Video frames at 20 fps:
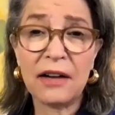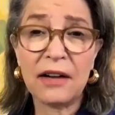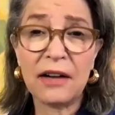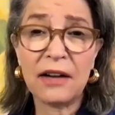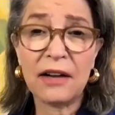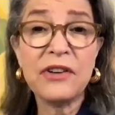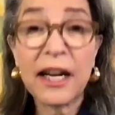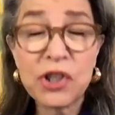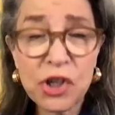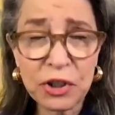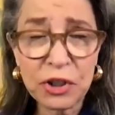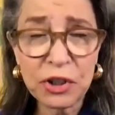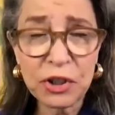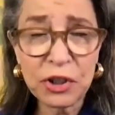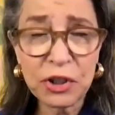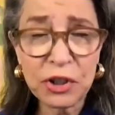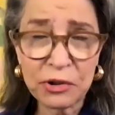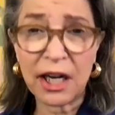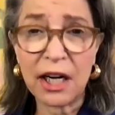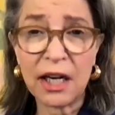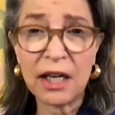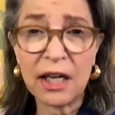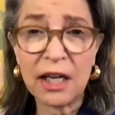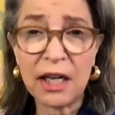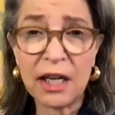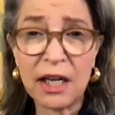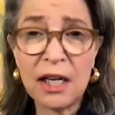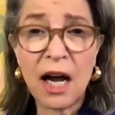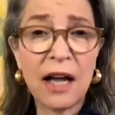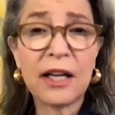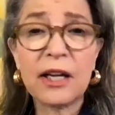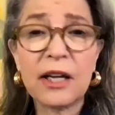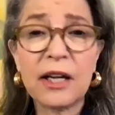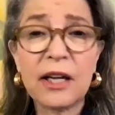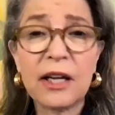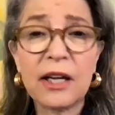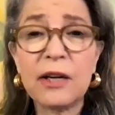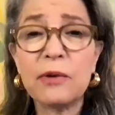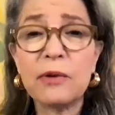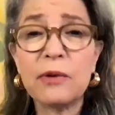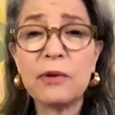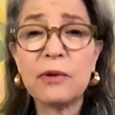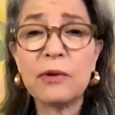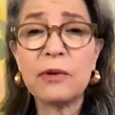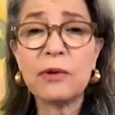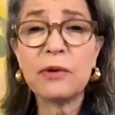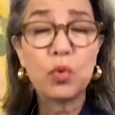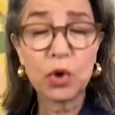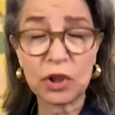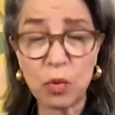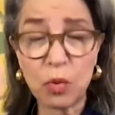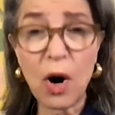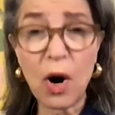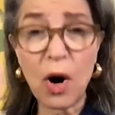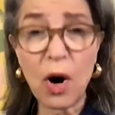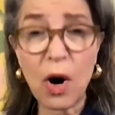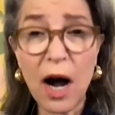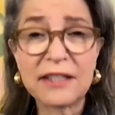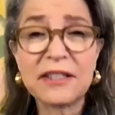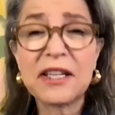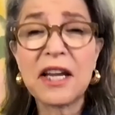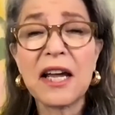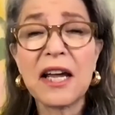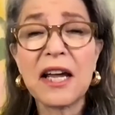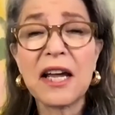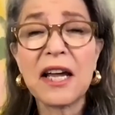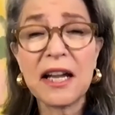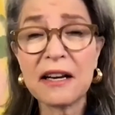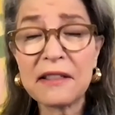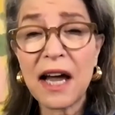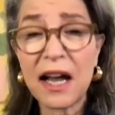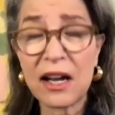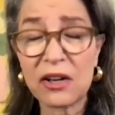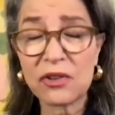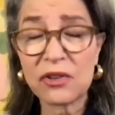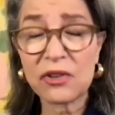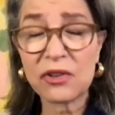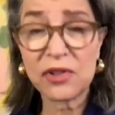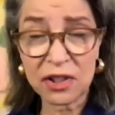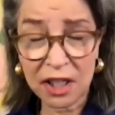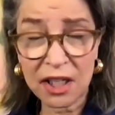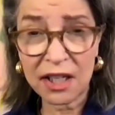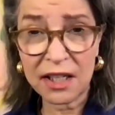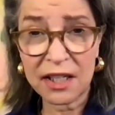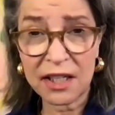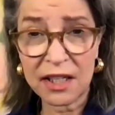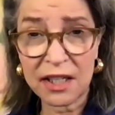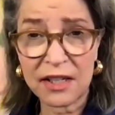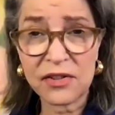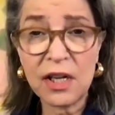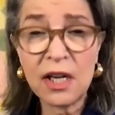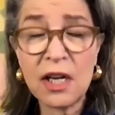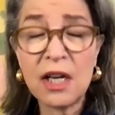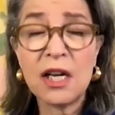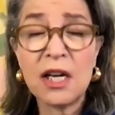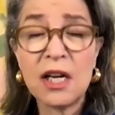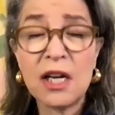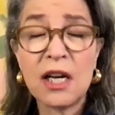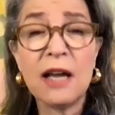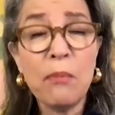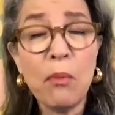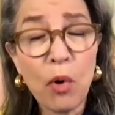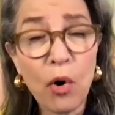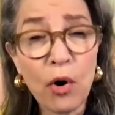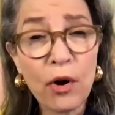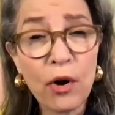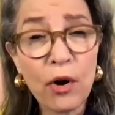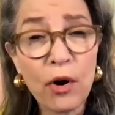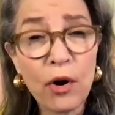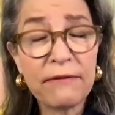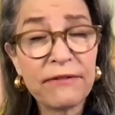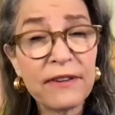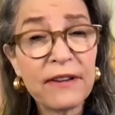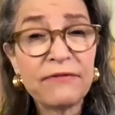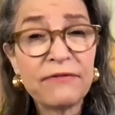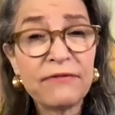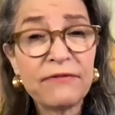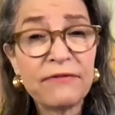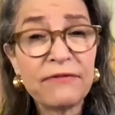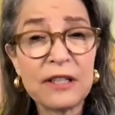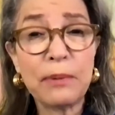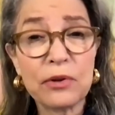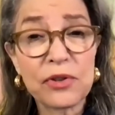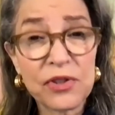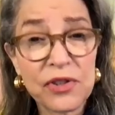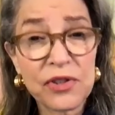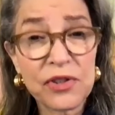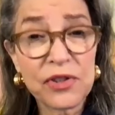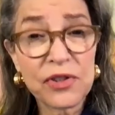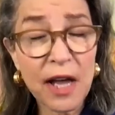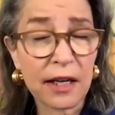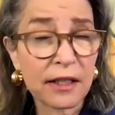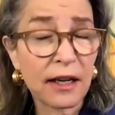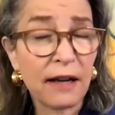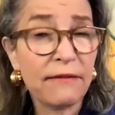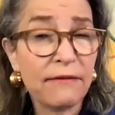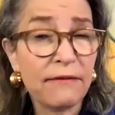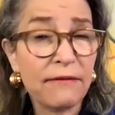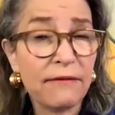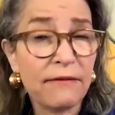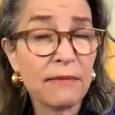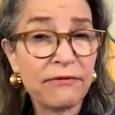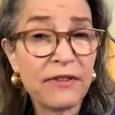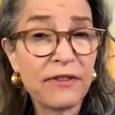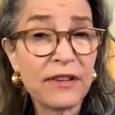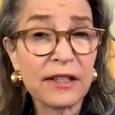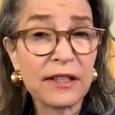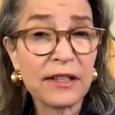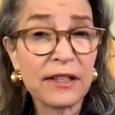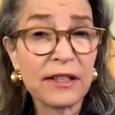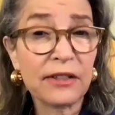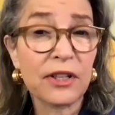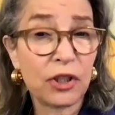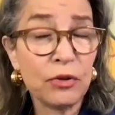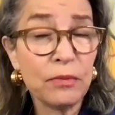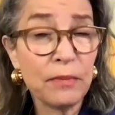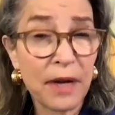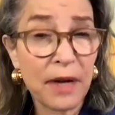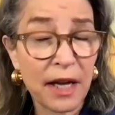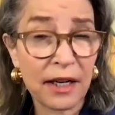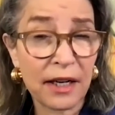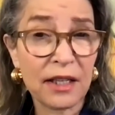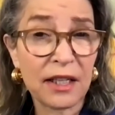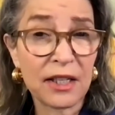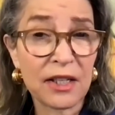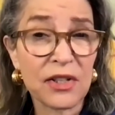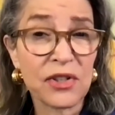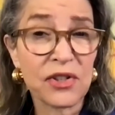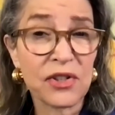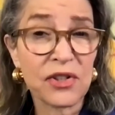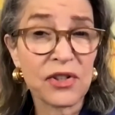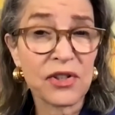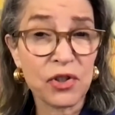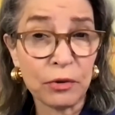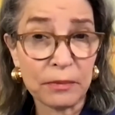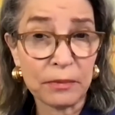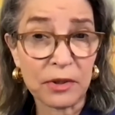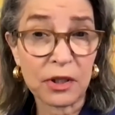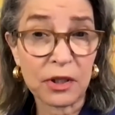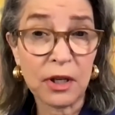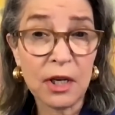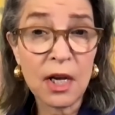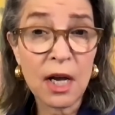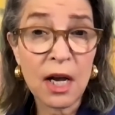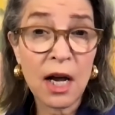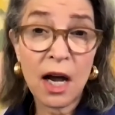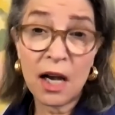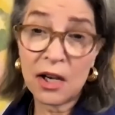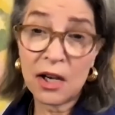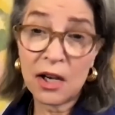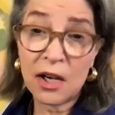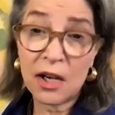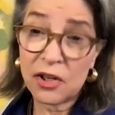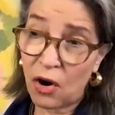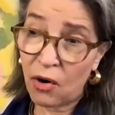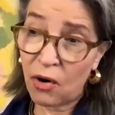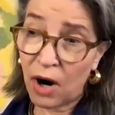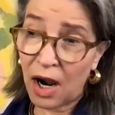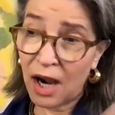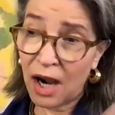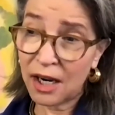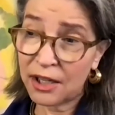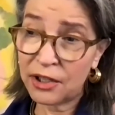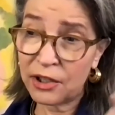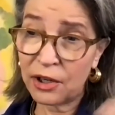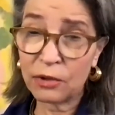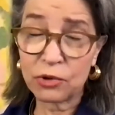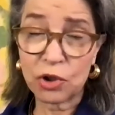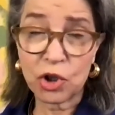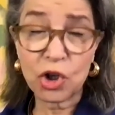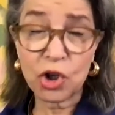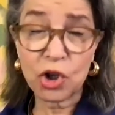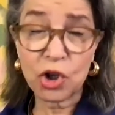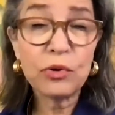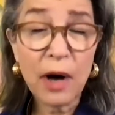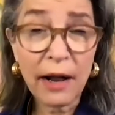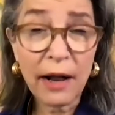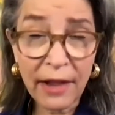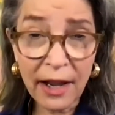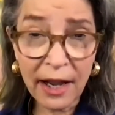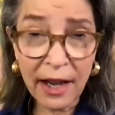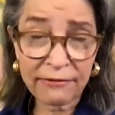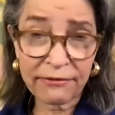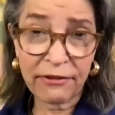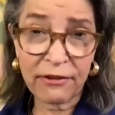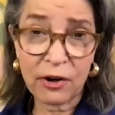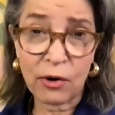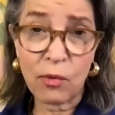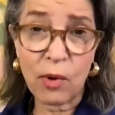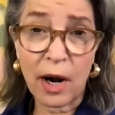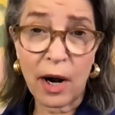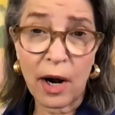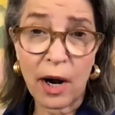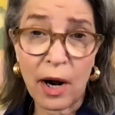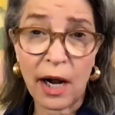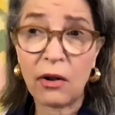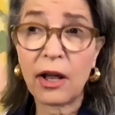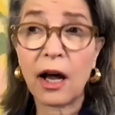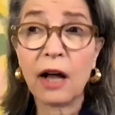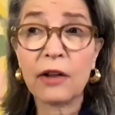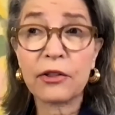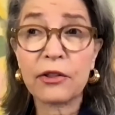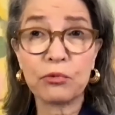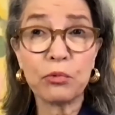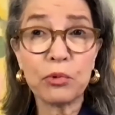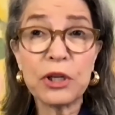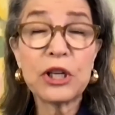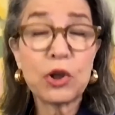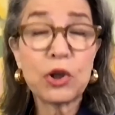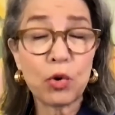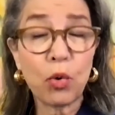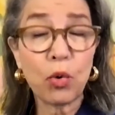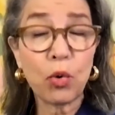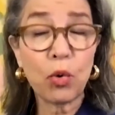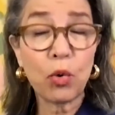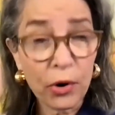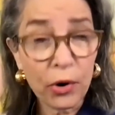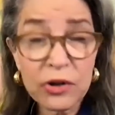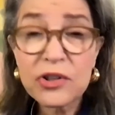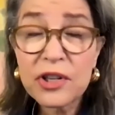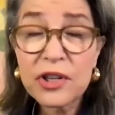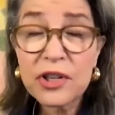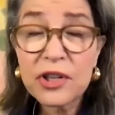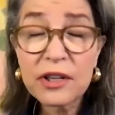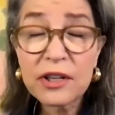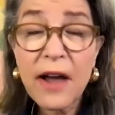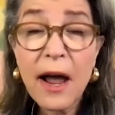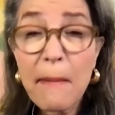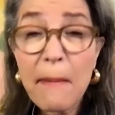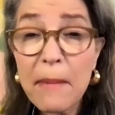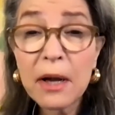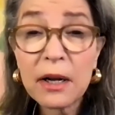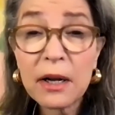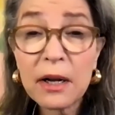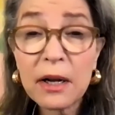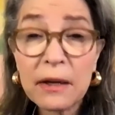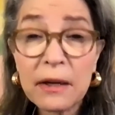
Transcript: Nigeria. It was worldwide, 10,000 kids, and more than 50% of them feel that humanity is doomed. So, chew on that for a while. 3/4 of them